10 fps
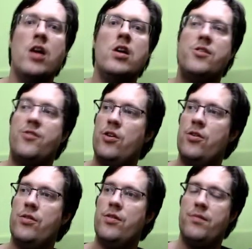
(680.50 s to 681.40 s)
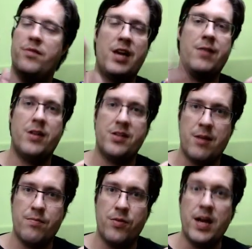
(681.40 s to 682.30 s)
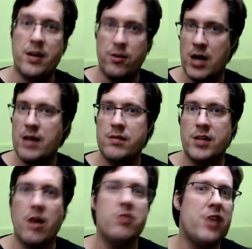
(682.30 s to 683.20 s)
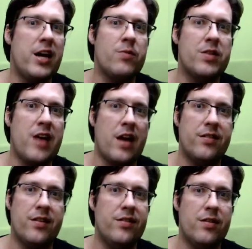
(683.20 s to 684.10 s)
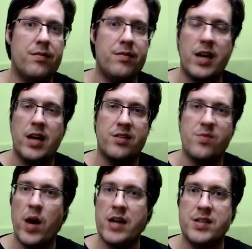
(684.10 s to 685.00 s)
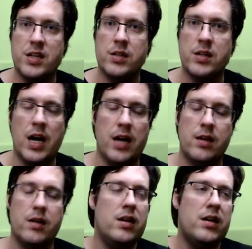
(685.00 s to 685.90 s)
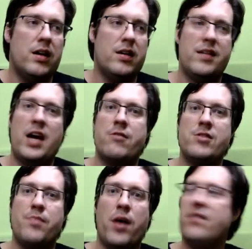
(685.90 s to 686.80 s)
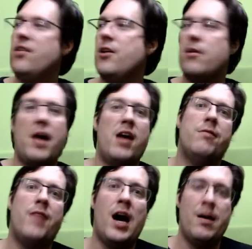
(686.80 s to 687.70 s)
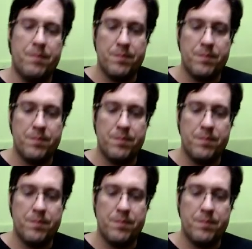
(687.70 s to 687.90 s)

So, say for example, you are negotiating with gangsters to get a spice deal, a container of spice so you can pay off a hut.